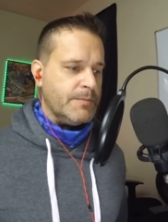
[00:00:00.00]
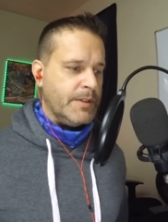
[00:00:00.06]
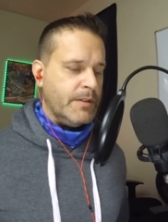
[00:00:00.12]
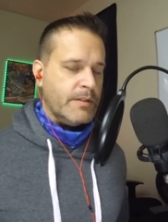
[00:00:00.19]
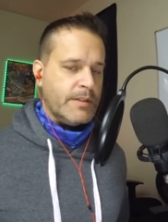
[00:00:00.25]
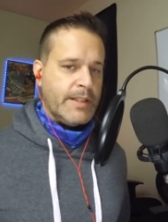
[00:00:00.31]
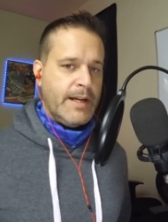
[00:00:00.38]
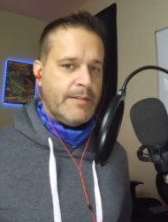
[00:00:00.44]
We
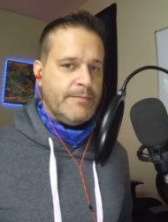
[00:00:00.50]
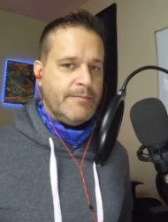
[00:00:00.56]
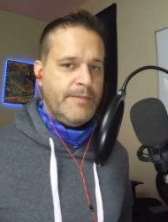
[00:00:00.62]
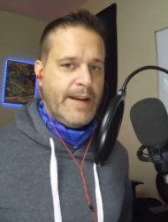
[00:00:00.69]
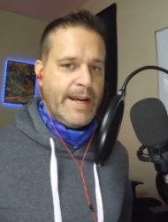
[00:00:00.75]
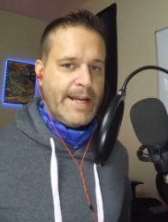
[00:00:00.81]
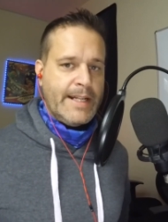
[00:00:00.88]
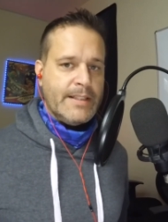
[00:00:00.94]
looked at
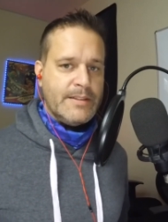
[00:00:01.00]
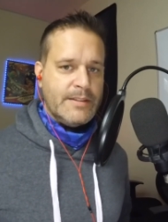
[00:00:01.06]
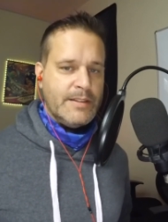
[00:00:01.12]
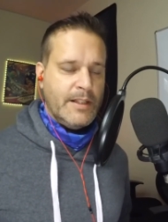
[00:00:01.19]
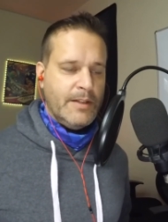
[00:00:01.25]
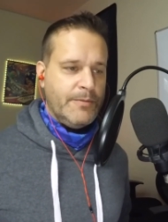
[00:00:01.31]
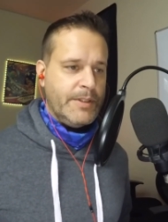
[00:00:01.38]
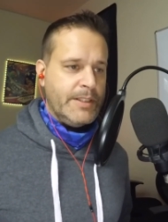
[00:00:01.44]
Vegas
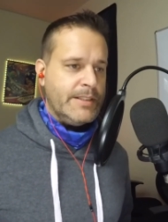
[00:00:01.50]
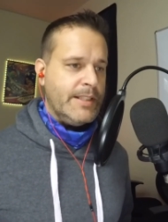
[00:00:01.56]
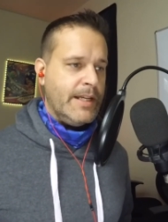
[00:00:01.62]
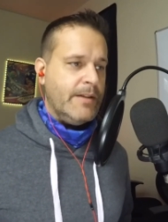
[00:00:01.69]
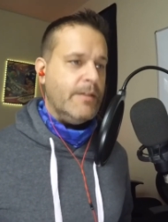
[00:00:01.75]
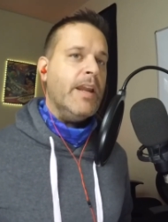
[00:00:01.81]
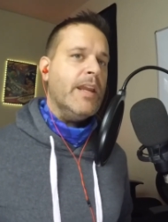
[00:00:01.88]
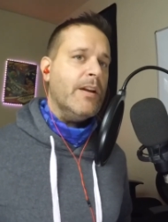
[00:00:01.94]
and we
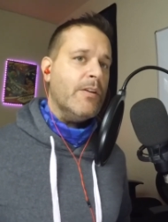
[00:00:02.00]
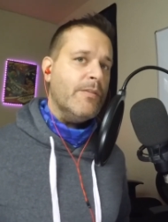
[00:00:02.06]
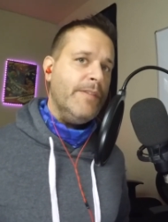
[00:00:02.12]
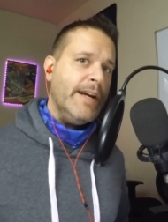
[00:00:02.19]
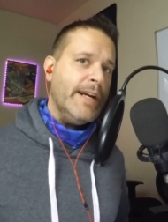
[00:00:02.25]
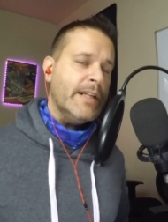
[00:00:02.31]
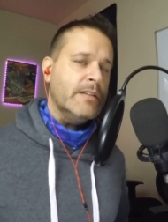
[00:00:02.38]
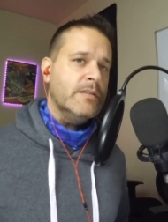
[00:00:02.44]
said, you know,
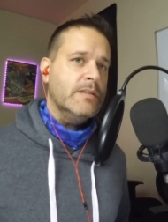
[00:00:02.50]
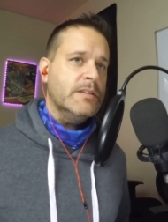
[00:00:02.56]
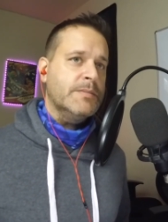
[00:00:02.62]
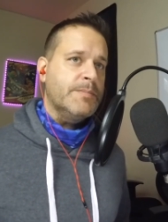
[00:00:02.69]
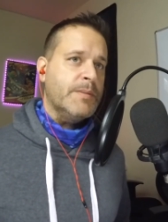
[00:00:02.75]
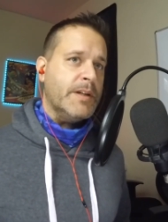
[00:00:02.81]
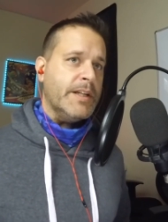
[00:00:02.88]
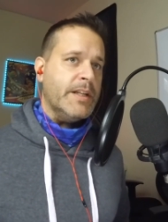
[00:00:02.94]
Vegas looks
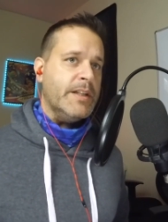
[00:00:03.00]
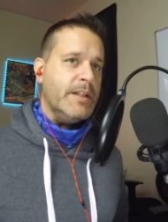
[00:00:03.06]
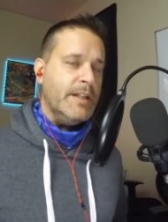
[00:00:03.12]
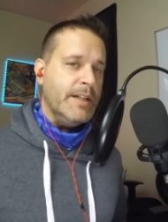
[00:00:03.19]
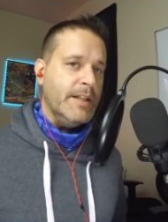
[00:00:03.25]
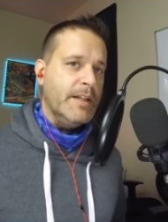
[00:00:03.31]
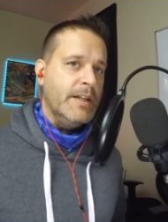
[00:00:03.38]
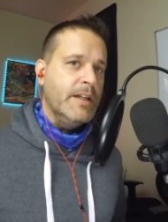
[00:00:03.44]
pretty
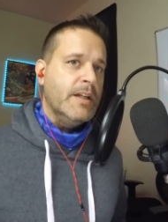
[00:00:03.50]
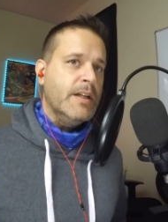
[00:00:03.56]
good.